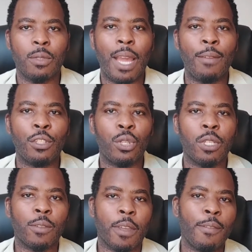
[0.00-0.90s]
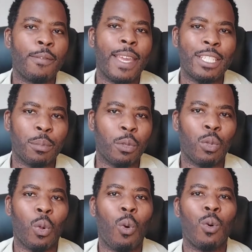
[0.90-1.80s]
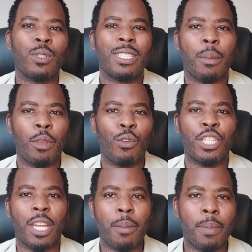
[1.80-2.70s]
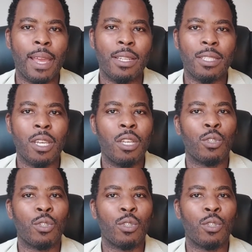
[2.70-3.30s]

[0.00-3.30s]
You have a choice of inflatable or semi-rigid implants.